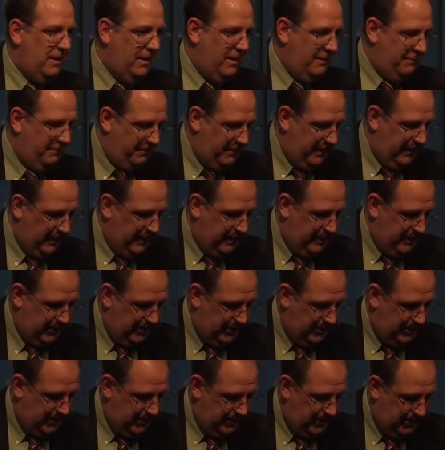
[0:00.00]
Conflict
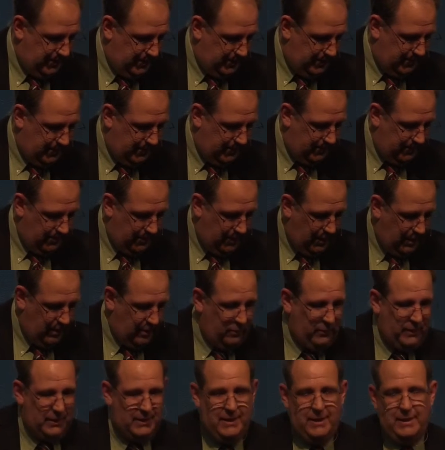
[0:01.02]
is not
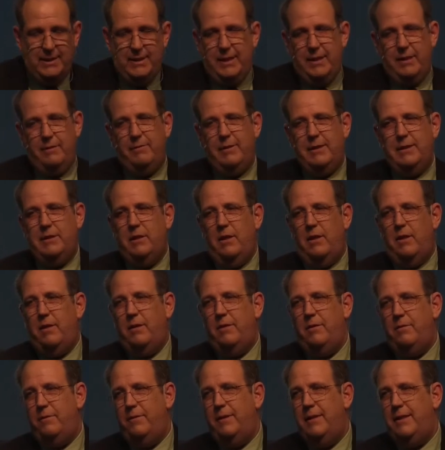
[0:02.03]
always easy to
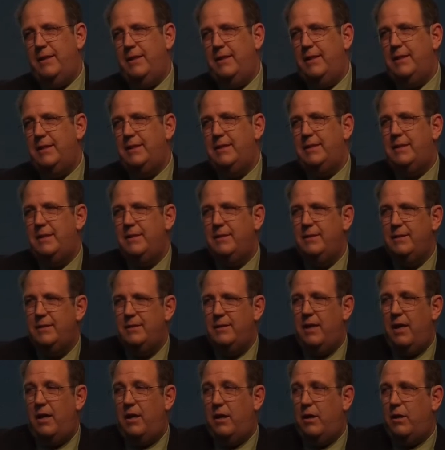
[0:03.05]
resolve, and it's
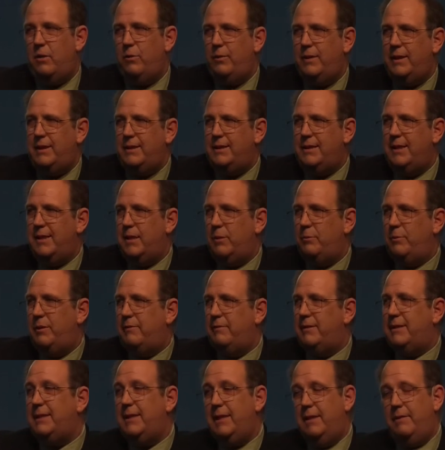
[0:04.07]
not always going to
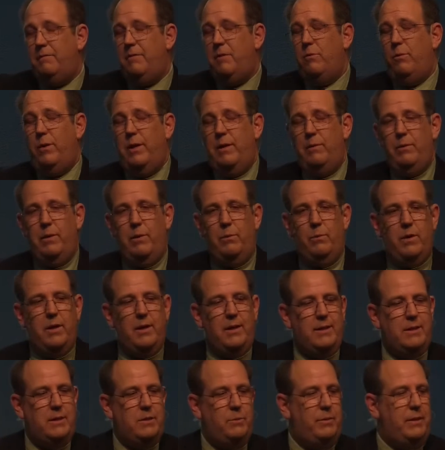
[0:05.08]
be received the way we
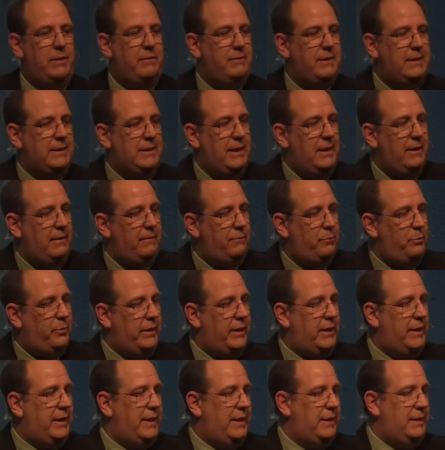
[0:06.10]
want it to be received,
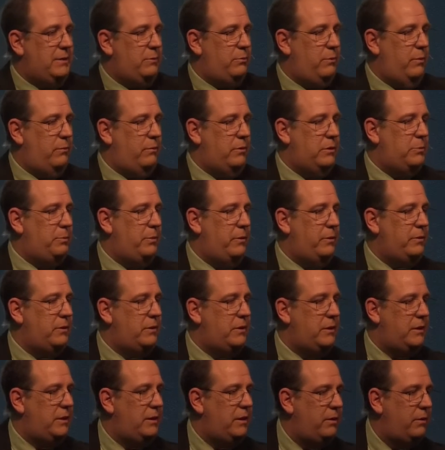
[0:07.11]
but it is what we're
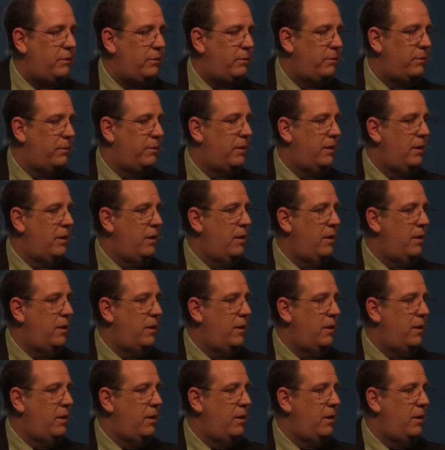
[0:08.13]
supposed to do.